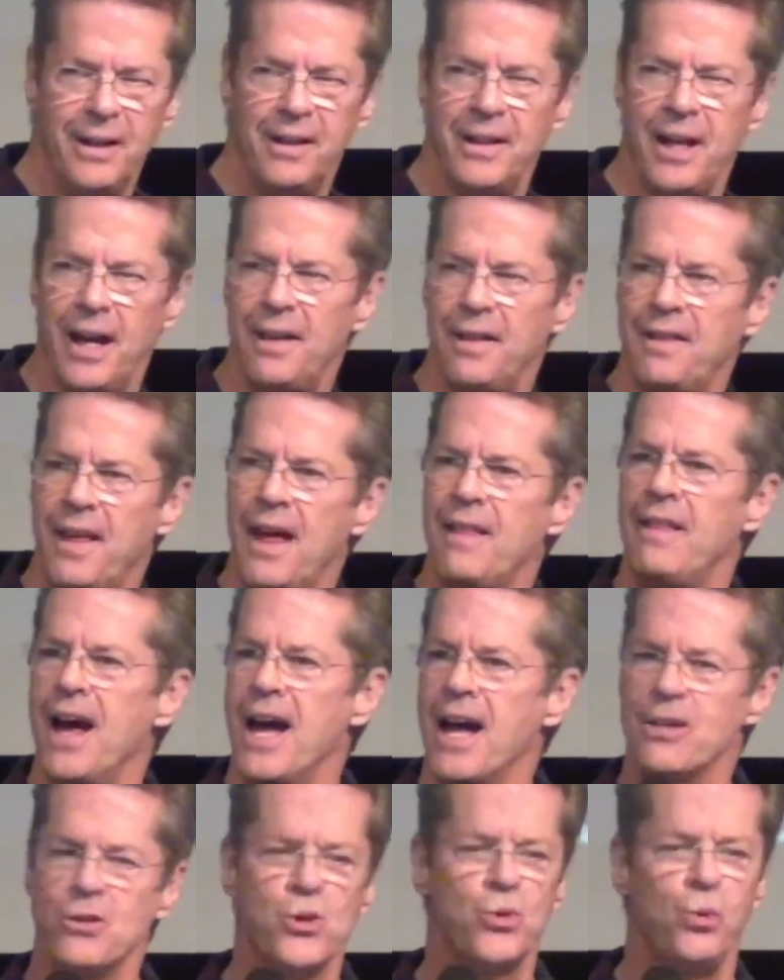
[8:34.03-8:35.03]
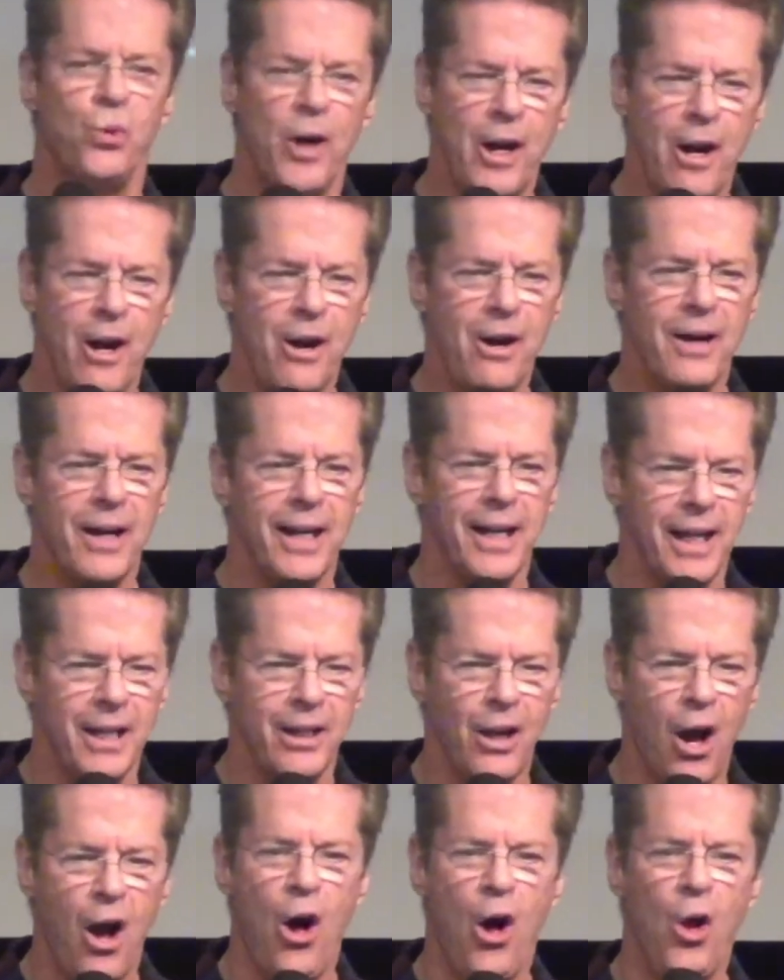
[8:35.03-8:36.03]
That, that, that's where
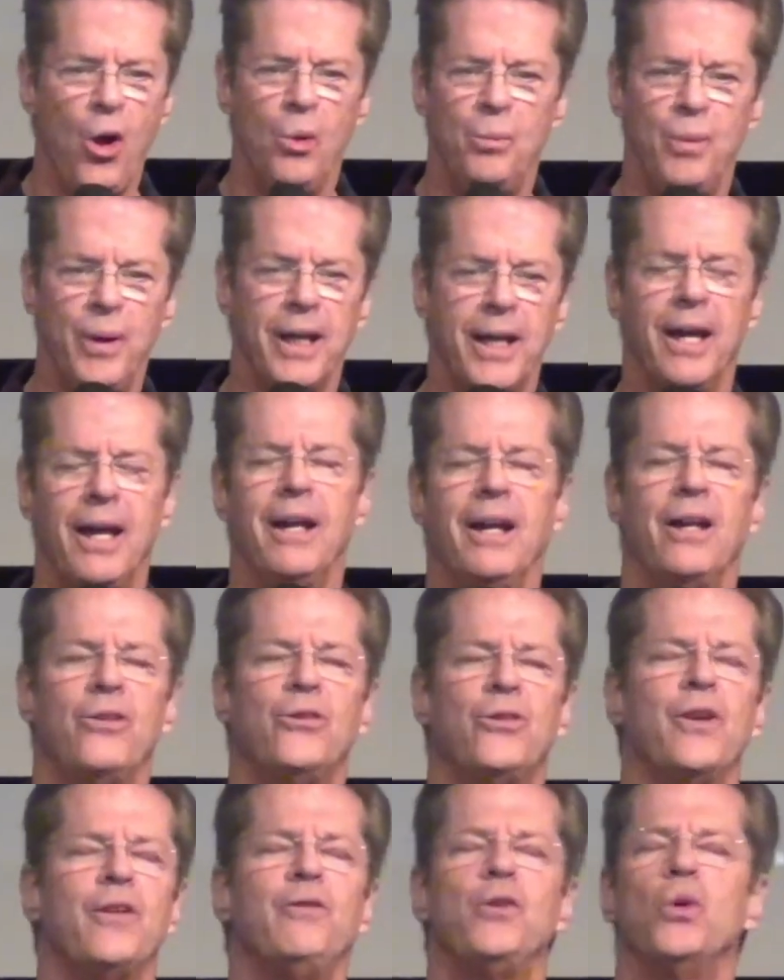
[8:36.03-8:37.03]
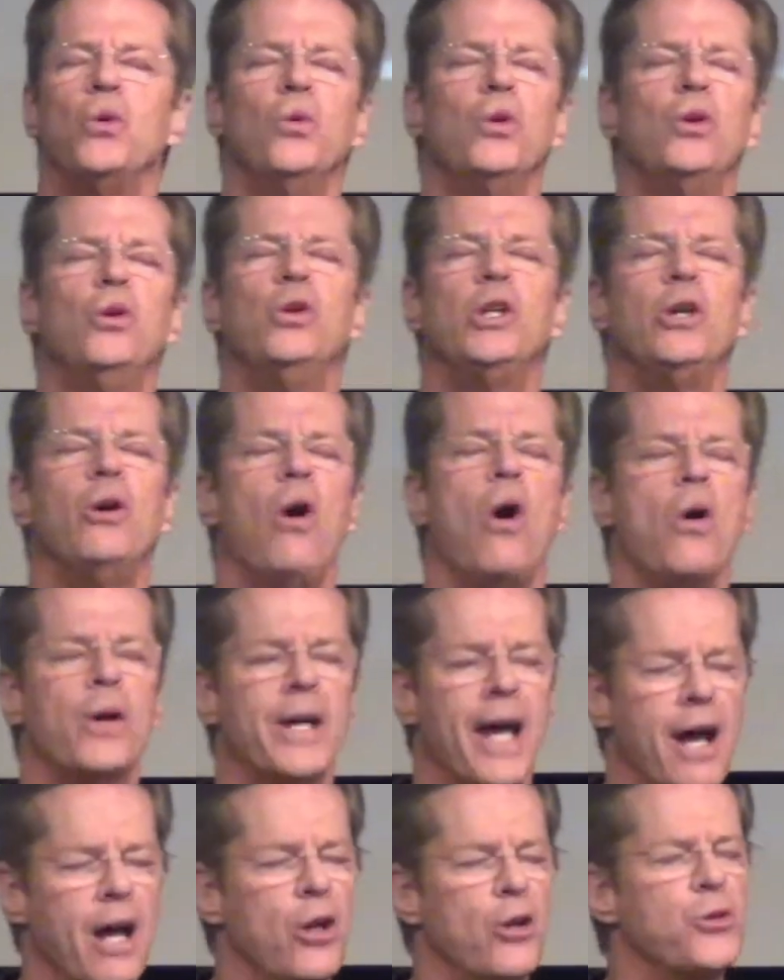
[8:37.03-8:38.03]
it all begins. If you rule your own
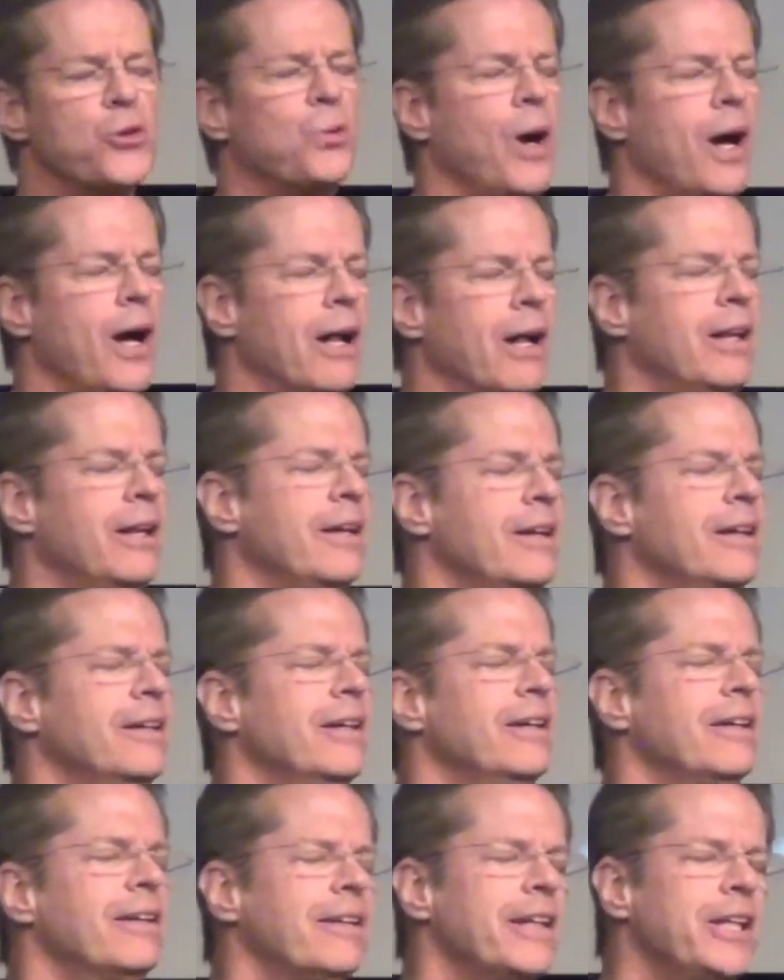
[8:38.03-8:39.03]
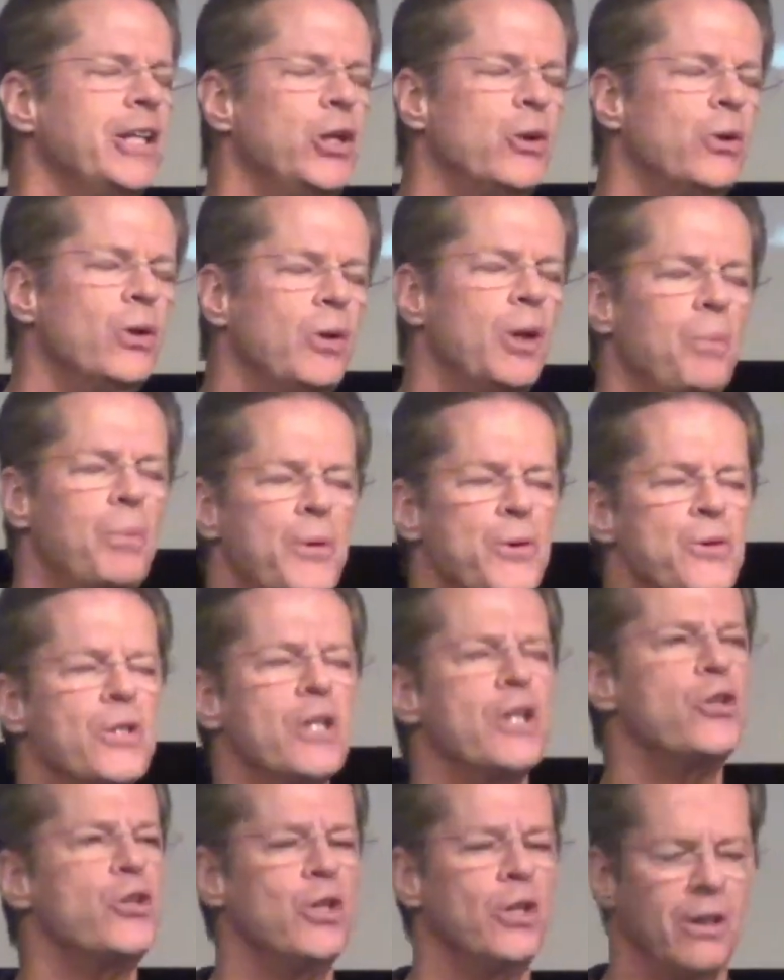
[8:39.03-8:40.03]
house well, then you're in a
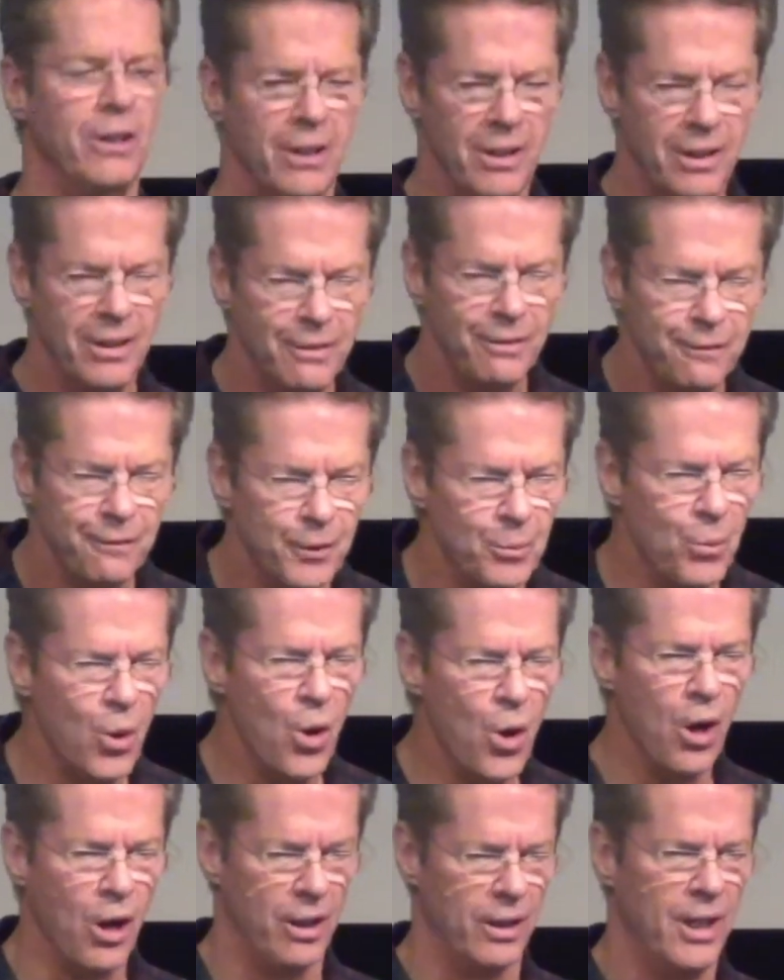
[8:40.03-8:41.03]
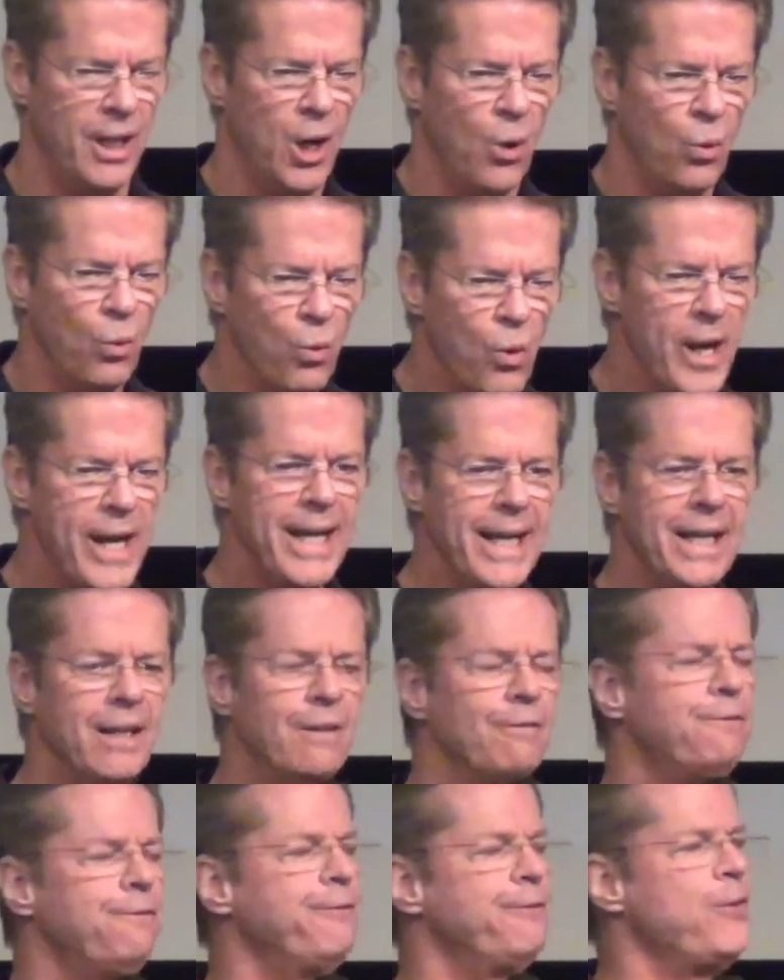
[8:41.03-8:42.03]
position for more.
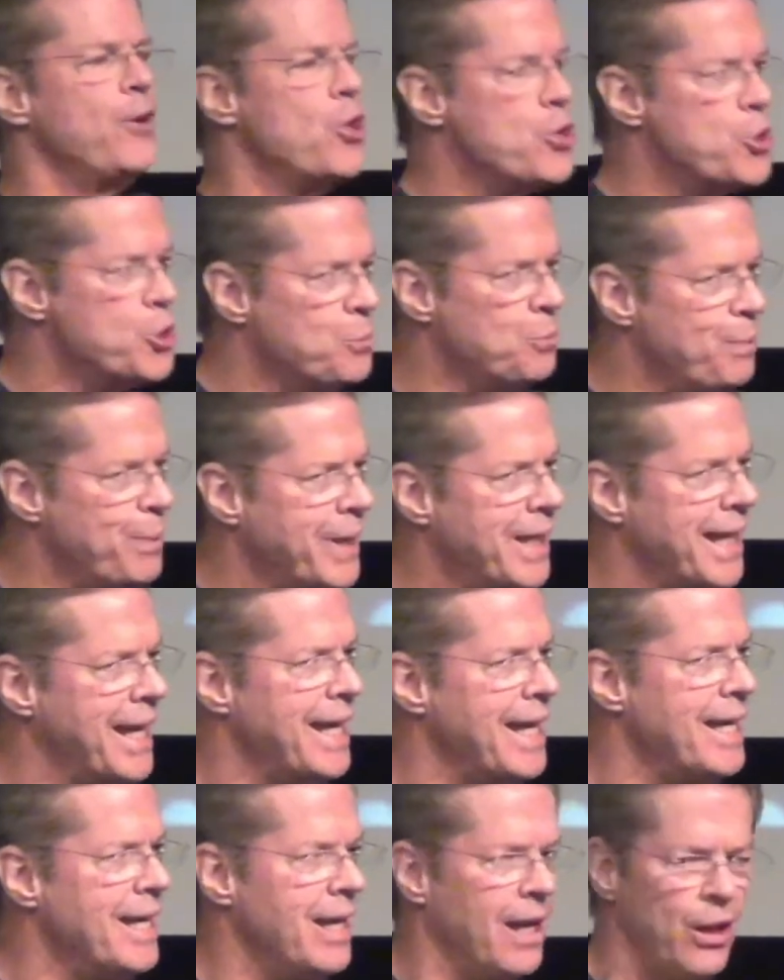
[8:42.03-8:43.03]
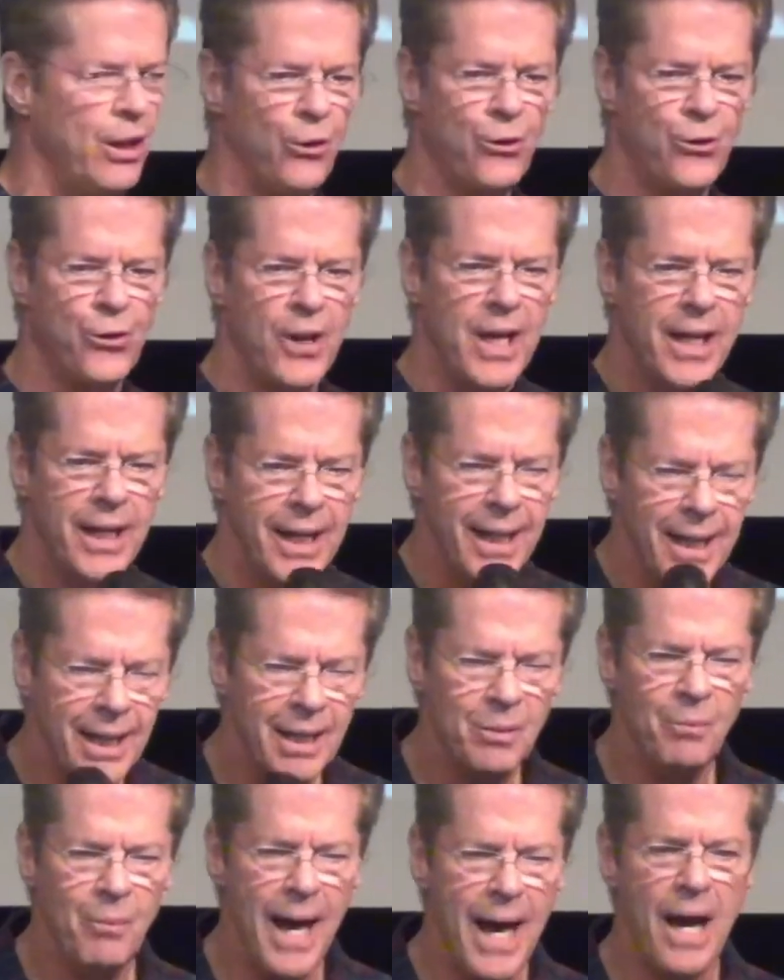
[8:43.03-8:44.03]
Reigning first begins
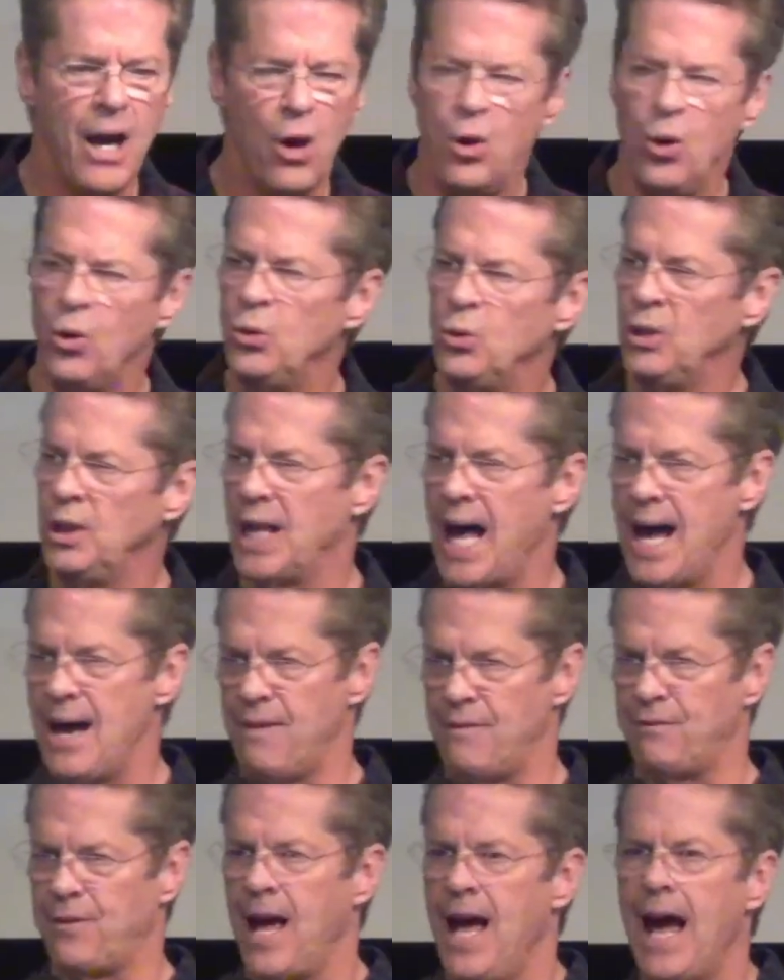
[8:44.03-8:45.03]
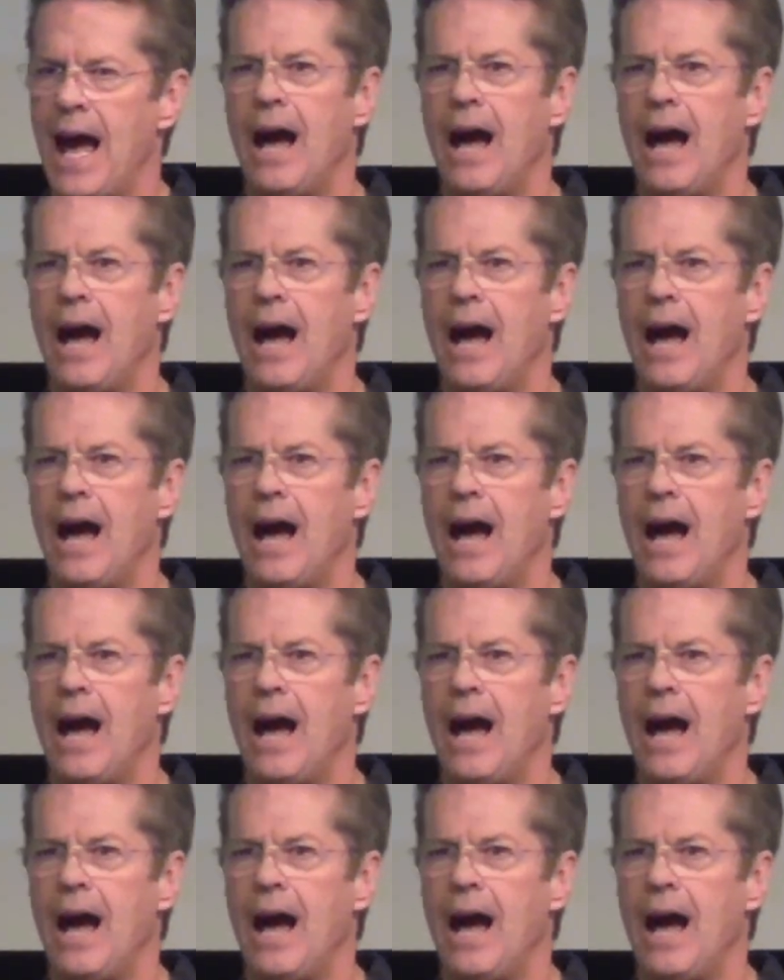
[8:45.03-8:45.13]
in my own life?